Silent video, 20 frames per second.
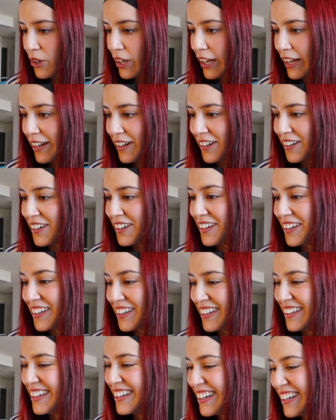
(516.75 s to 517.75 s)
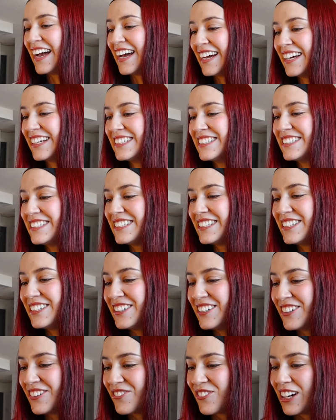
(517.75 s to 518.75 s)
Okay, and
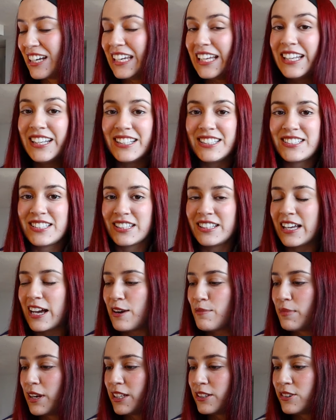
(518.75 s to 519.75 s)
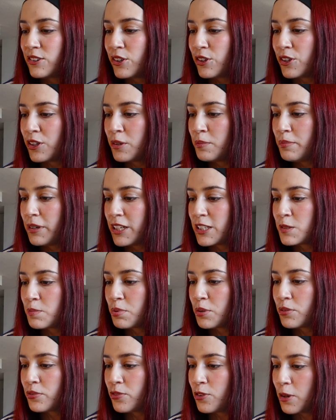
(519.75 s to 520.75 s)
related to that, my third best
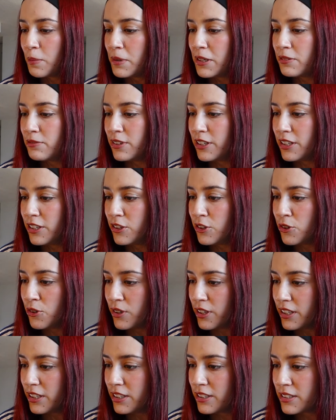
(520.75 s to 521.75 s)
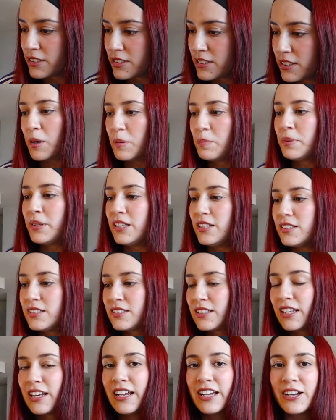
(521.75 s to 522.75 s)
performing video is a piece
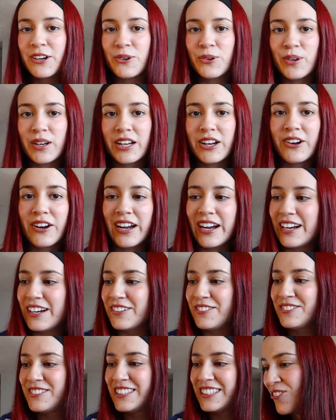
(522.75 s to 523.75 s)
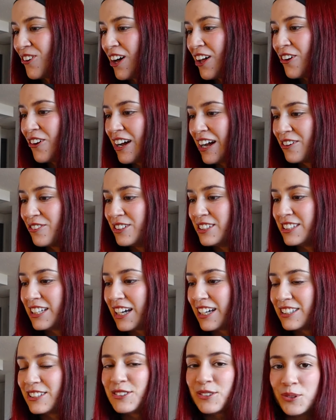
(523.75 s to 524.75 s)
that I choreographed while I was
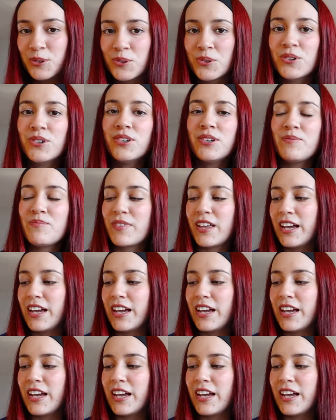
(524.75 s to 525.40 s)
at school.